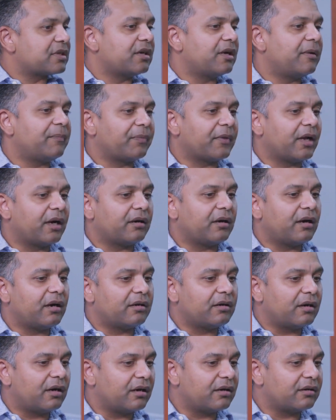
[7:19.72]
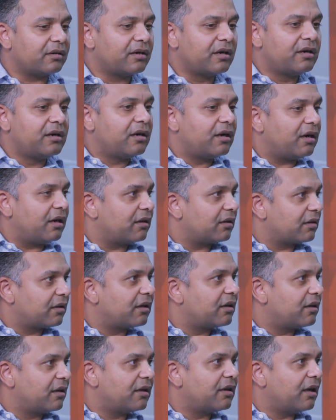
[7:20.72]
are
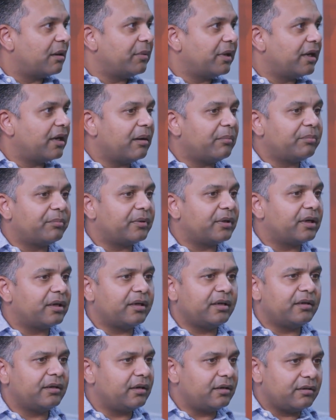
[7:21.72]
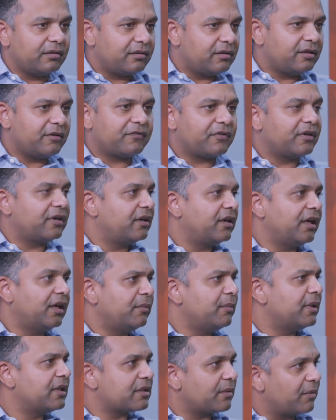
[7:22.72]
coming up in different elements.